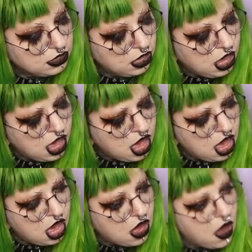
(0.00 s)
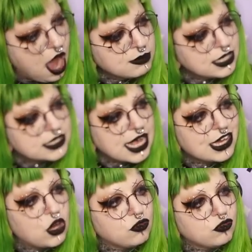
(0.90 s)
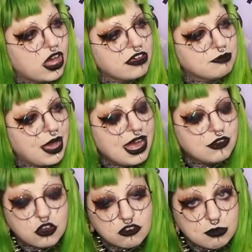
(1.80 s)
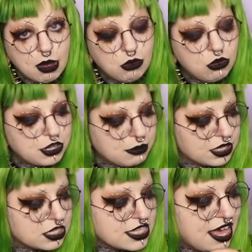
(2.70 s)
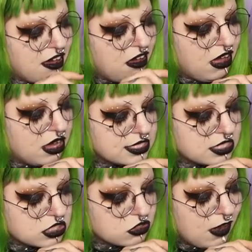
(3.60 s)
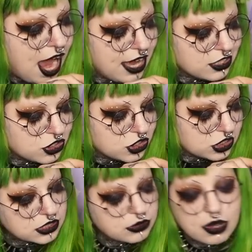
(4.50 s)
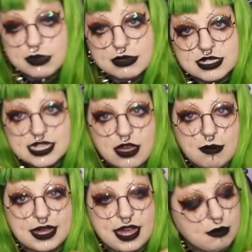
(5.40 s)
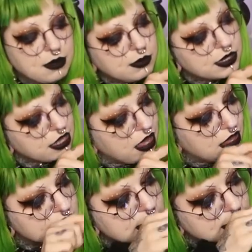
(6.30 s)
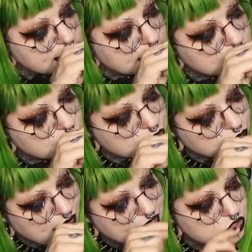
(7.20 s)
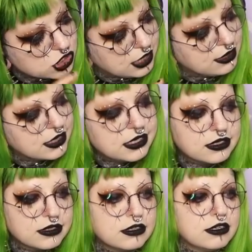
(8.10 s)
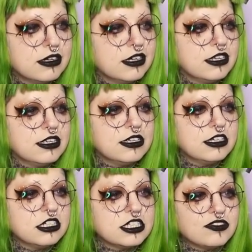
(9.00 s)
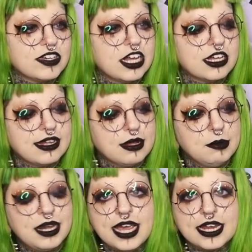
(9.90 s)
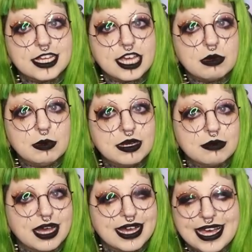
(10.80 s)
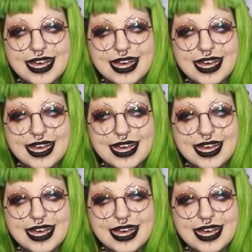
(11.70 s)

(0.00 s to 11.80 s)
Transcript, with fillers: Oh, I'm gonna take off five pound off my order because that heart is scratched. You won't be able to see it on my camera. One of the hearts has like a scratch down it. Do you think I can complain and get my money back?